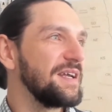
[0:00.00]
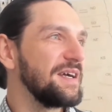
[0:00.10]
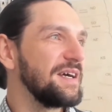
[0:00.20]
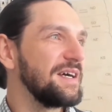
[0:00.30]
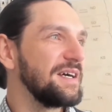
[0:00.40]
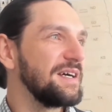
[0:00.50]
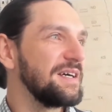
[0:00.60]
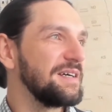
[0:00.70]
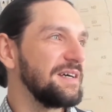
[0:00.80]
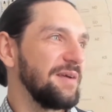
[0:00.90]

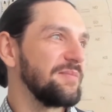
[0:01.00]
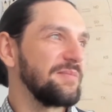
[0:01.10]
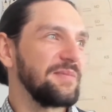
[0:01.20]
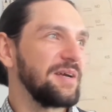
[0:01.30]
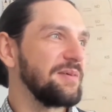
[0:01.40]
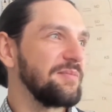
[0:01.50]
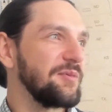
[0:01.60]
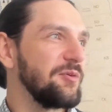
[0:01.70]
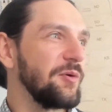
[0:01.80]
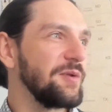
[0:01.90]
I'm
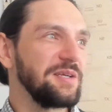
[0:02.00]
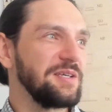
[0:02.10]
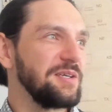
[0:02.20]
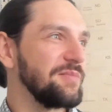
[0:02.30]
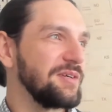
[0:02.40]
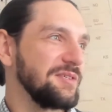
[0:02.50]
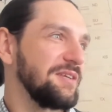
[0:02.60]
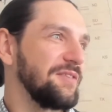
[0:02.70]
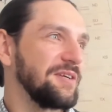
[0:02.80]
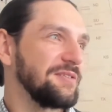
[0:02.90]
quoting him because
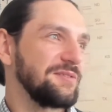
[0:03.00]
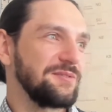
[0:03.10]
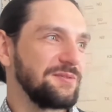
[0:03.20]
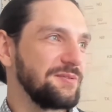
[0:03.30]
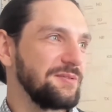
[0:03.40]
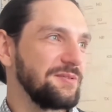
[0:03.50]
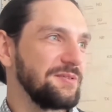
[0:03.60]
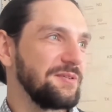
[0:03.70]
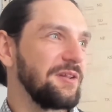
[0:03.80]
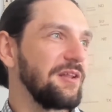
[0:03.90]
I think he's
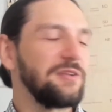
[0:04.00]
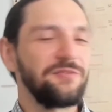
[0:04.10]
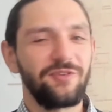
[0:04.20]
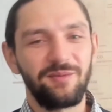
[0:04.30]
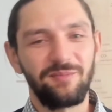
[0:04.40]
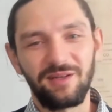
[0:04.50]
not only friend,